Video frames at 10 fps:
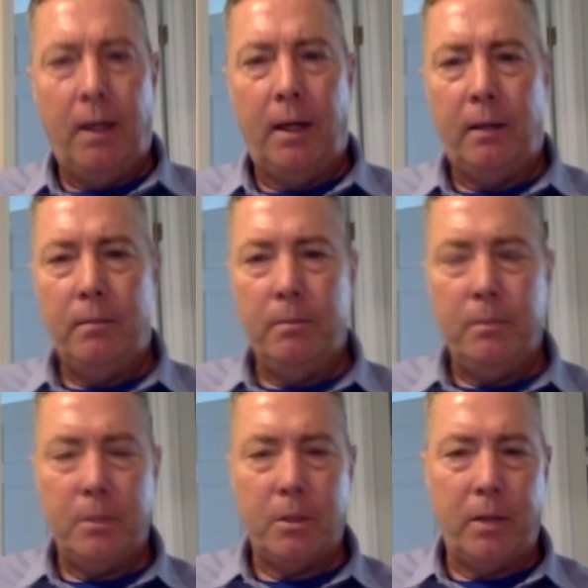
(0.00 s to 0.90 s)

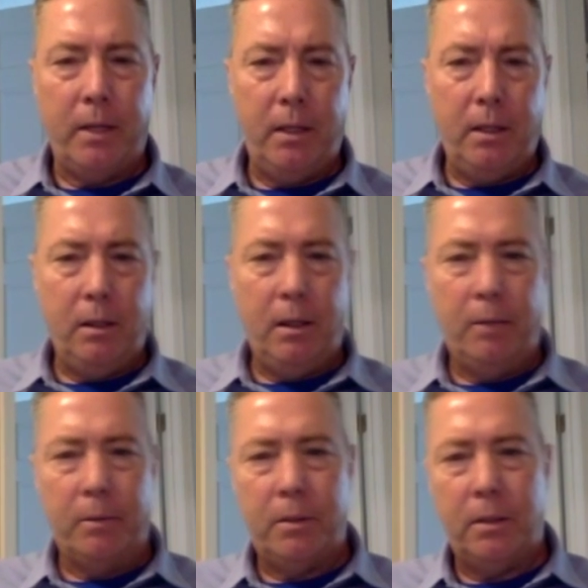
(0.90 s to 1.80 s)
um, so they
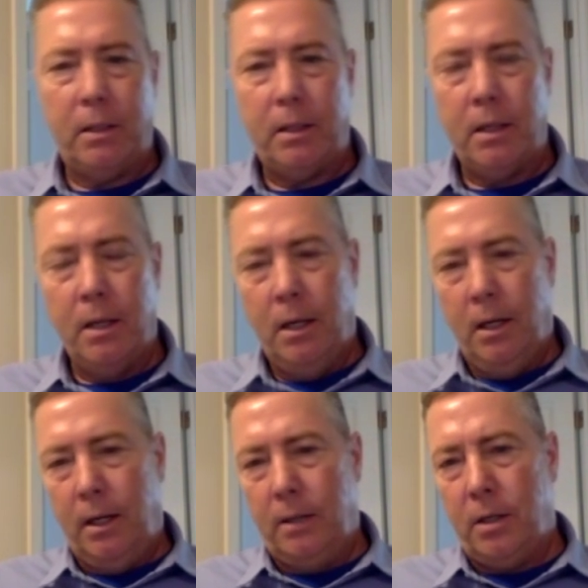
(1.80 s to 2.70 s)
able to
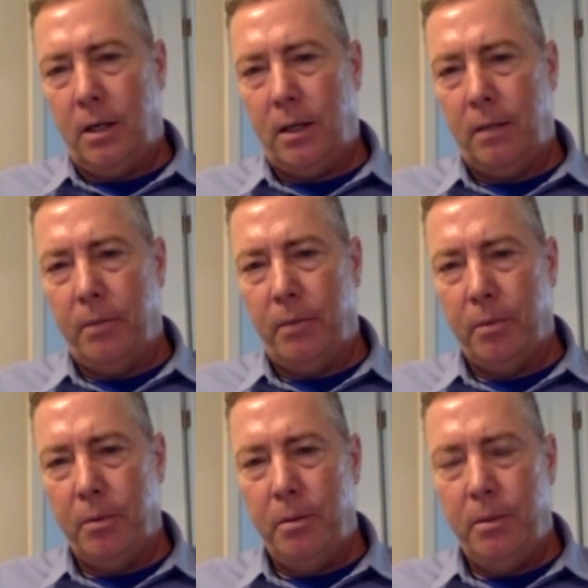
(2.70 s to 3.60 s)
uh, talk them
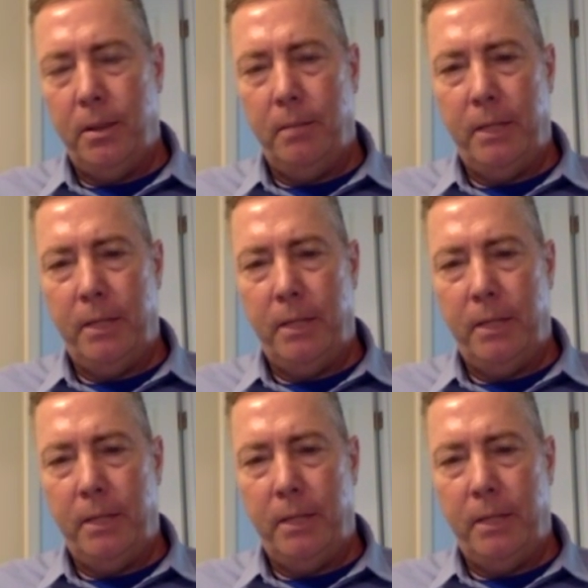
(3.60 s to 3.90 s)
through.